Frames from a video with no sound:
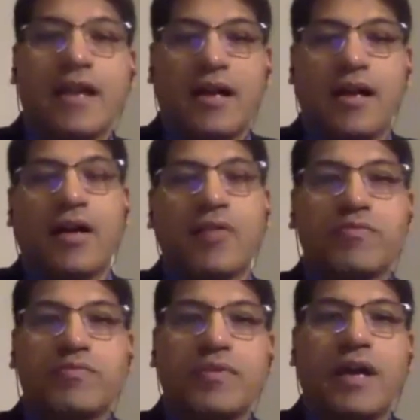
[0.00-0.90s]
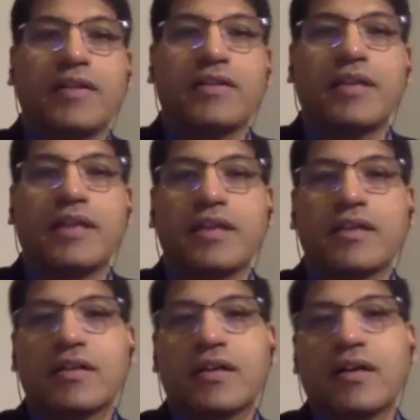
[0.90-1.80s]
I think
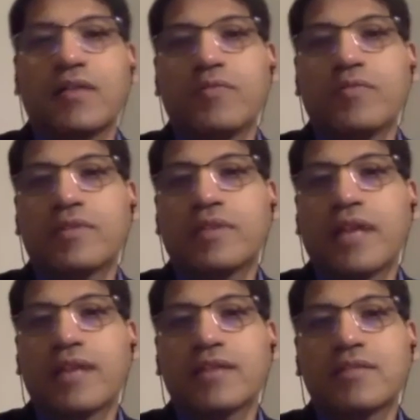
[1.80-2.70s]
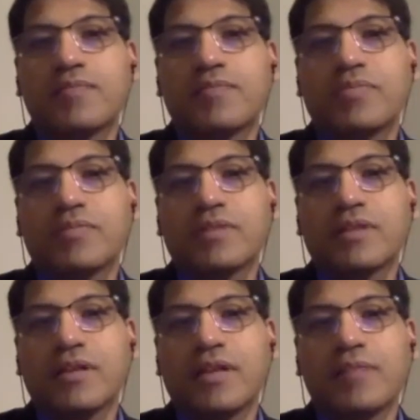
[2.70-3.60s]
that's,
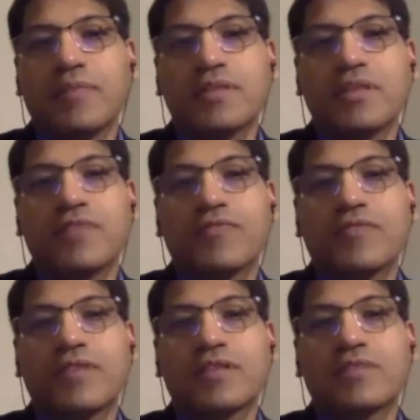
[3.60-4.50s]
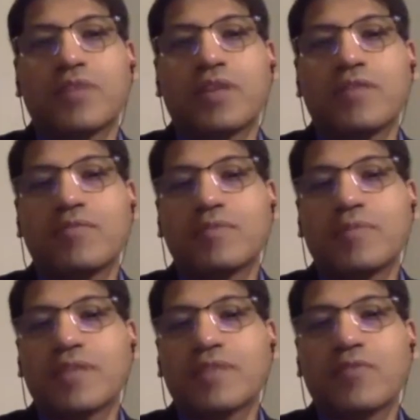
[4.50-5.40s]
let me see if there's one
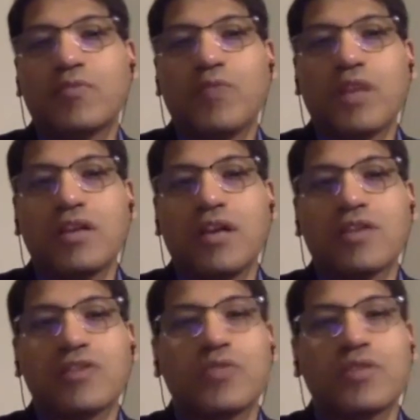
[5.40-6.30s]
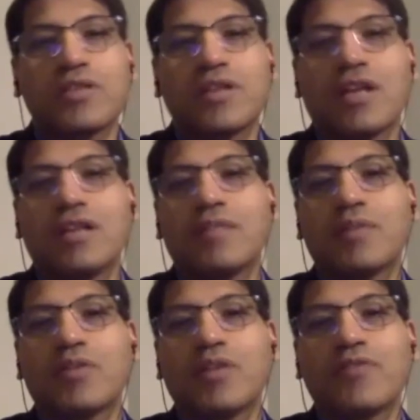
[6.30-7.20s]
space for one last question, Anindya,
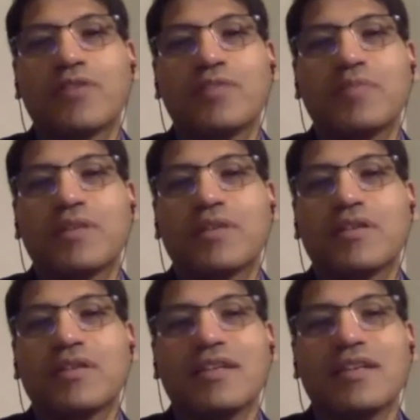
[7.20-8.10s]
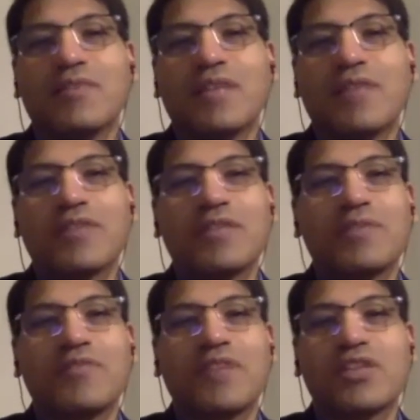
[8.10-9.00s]
but we'll have to keep it
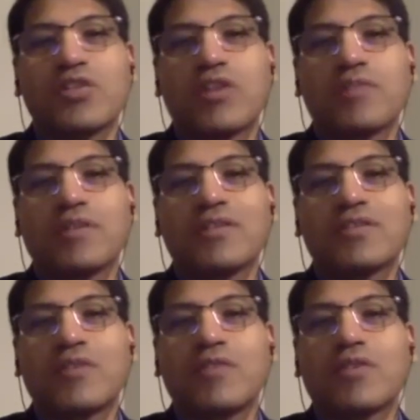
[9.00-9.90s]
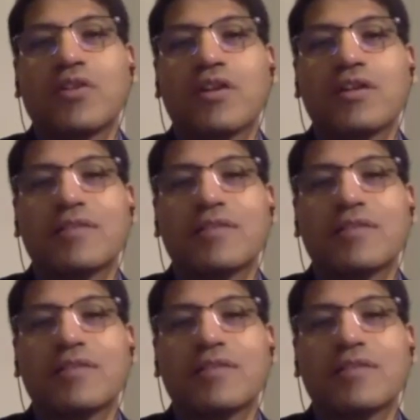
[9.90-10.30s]
very short because it's 12 o'clock.